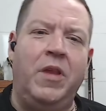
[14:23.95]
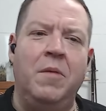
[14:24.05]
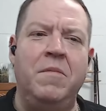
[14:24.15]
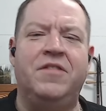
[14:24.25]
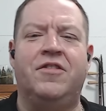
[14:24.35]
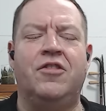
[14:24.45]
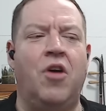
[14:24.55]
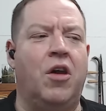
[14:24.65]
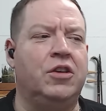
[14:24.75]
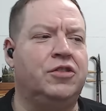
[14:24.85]
Mr.
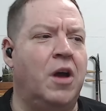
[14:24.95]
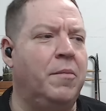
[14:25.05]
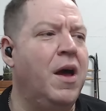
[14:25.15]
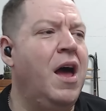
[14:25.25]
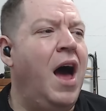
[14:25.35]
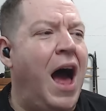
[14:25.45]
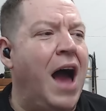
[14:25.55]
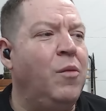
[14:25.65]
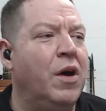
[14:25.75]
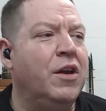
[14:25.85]
Donald Trump. I
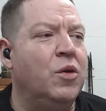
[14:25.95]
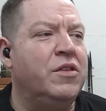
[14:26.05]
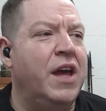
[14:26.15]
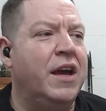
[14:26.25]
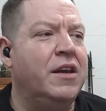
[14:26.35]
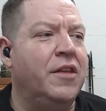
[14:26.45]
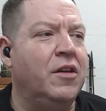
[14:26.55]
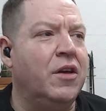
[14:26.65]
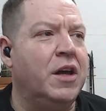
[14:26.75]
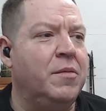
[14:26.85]
want to go take another
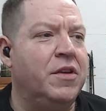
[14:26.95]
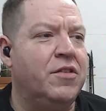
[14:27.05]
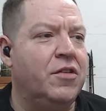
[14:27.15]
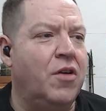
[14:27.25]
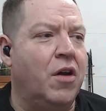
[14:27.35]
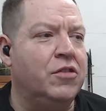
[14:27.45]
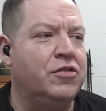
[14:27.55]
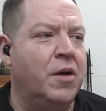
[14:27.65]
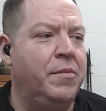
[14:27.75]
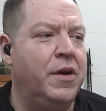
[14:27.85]
look at Mr. Donald
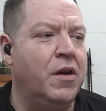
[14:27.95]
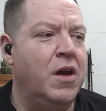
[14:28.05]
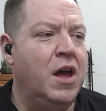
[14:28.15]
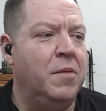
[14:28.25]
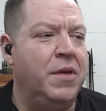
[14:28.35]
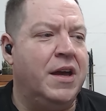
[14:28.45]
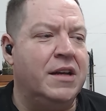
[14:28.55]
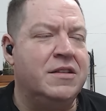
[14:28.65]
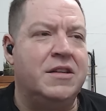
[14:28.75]
Trump here because